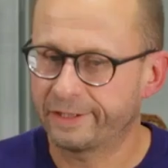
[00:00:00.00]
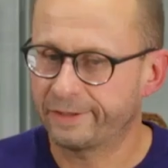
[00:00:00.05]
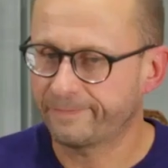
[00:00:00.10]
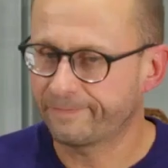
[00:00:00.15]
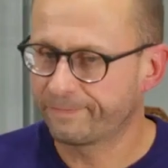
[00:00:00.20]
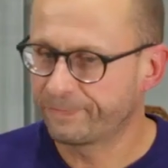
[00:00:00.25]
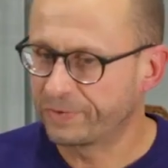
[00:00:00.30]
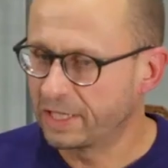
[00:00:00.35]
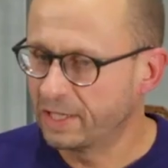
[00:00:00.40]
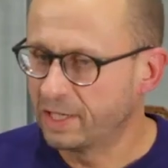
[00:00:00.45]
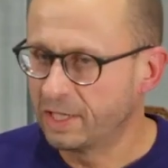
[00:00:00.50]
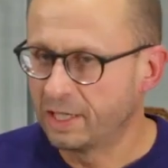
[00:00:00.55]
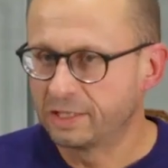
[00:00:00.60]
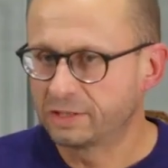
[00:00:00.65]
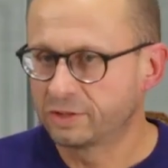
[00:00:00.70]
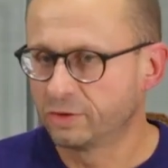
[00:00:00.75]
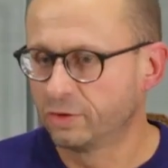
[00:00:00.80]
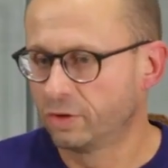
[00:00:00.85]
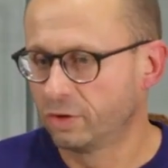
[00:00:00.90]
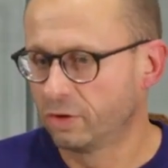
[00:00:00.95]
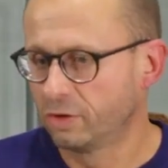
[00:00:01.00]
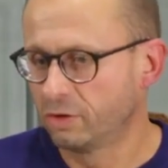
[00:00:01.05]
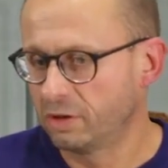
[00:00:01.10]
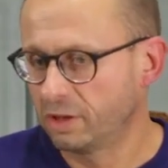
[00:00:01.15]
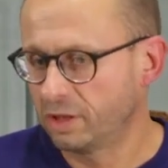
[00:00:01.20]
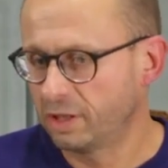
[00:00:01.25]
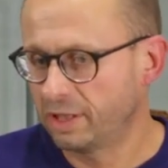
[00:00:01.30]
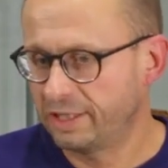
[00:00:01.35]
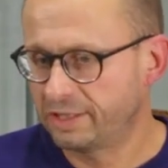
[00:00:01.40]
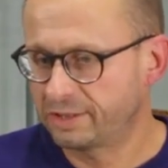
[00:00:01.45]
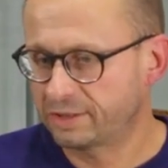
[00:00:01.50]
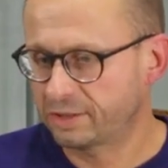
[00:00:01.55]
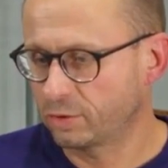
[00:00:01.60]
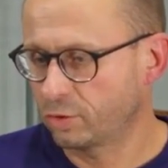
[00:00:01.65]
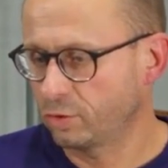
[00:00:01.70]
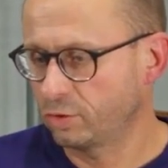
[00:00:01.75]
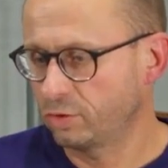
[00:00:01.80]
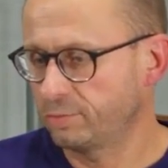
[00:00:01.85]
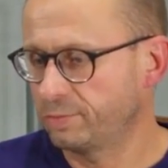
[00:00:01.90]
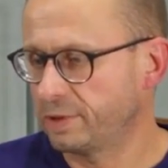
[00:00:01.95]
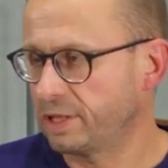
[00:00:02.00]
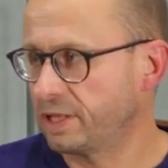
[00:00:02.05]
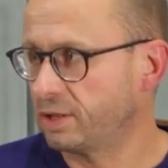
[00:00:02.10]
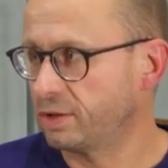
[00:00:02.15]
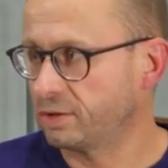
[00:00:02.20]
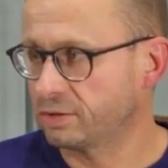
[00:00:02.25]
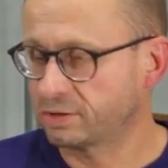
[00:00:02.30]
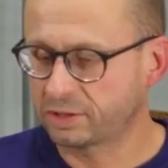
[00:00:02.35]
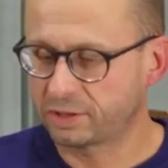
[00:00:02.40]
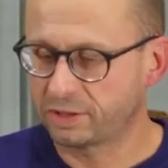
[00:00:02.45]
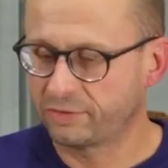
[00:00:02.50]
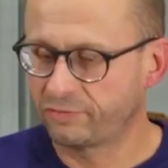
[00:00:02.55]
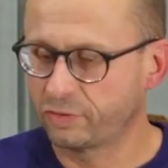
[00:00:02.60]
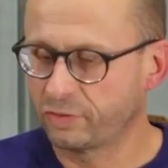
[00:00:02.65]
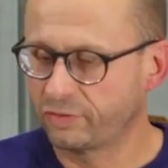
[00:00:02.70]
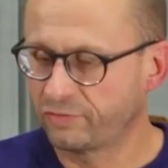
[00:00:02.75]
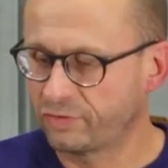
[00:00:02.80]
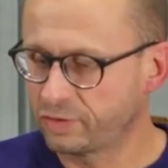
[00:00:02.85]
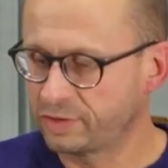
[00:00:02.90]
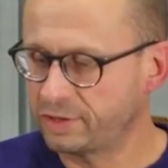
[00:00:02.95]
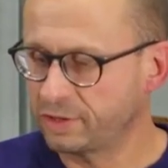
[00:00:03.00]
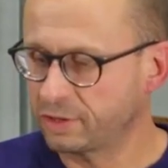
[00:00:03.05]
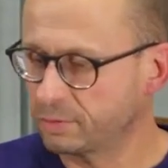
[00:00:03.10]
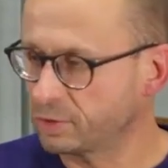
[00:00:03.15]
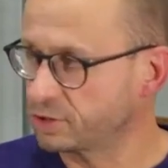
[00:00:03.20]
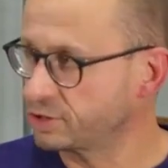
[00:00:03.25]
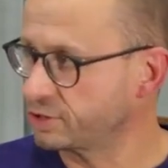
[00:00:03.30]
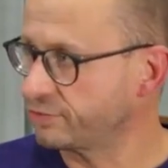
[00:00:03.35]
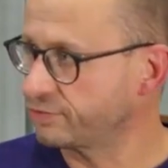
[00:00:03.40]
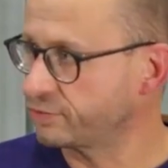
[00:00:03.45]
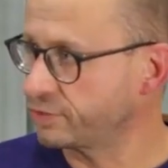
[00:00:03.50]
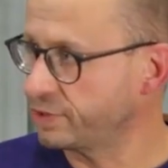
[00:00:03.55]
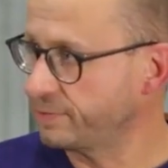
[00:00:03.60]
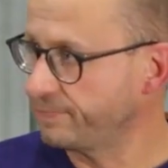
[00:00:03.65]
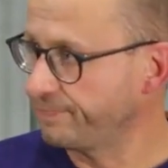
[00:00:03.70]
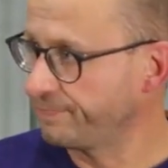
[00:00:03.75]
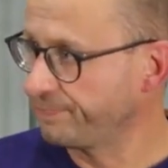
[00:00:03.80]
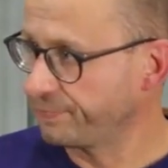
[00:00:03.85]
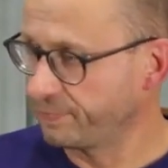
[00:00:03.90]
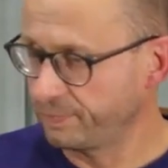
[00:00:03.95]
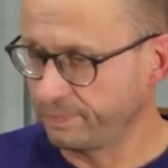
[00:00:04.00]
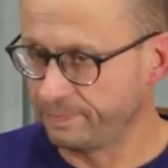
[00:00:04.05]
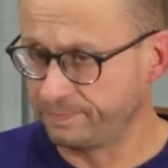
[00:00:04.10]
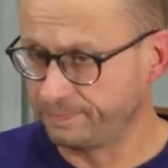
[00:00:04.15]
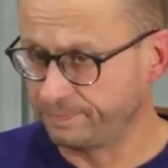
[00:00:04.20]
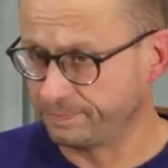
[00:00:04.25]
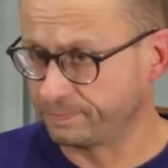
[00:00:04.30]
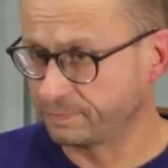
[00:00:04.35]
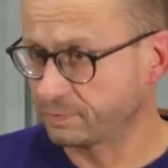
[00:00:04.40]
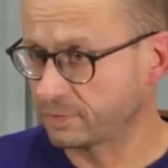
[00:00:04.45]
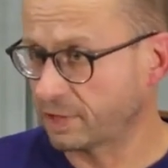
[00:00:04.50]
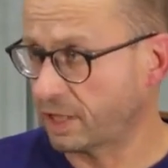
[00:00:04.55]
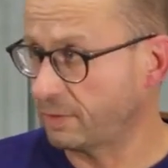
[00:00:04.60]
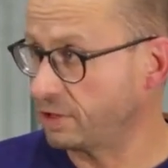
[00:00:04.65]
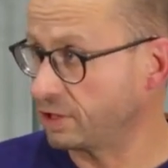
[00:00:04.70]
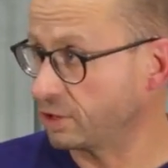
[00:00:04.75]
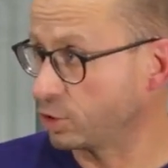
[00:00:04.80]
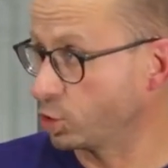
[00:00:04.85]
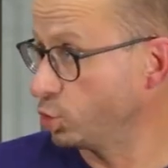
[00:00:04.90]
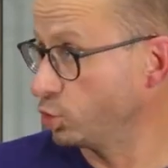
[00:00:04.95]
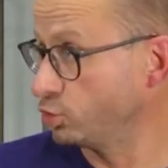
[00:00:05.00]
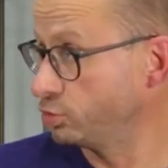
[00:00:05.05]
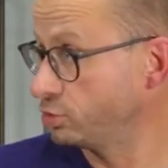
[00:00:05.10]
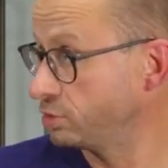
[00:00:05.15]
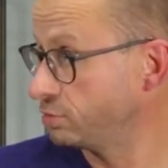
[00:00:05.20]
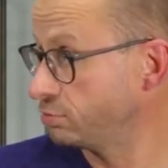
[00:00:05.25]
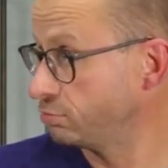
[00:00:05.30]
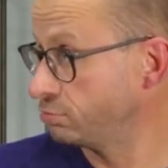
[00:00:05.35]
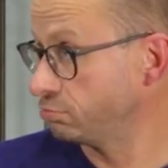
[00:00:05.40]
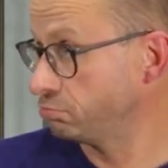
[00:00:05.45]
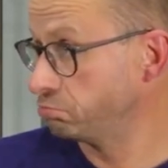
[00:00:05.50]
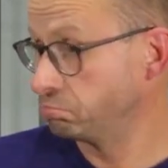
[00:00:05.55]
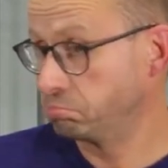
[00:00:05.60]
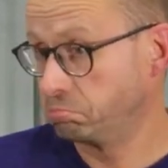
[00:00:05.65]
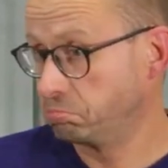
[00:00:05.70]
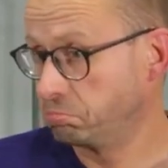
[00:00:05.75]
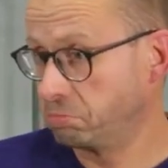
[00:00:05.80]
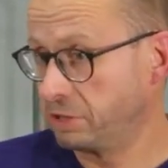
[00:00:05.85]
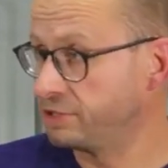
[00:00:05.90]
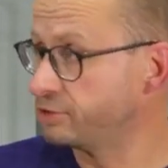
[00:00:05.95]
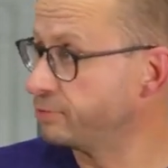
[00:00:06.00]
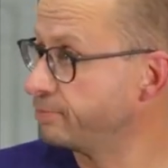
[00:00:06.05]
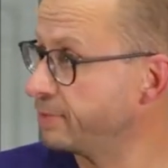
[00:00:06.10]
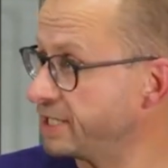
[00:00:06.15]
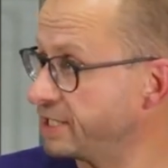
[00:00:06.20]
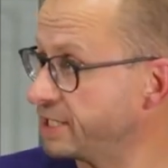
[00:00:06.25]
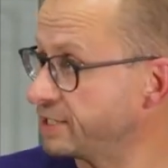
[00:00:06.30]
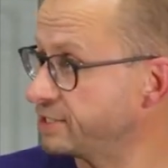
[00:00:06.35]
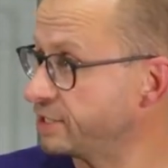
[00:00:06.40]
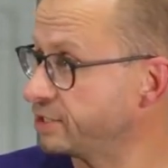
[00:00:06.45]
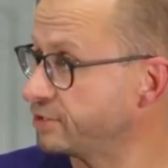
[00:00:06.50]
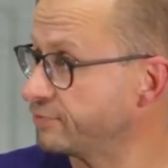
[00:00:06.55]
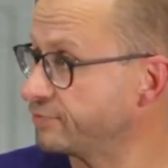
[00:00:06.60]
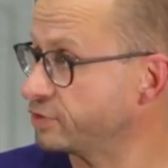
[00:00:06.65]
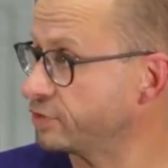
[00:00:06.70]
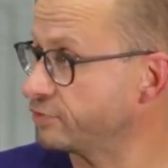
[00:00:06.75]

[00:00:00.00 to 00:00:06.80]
Yeah. So it's all about, if you think about software, code is the main asset of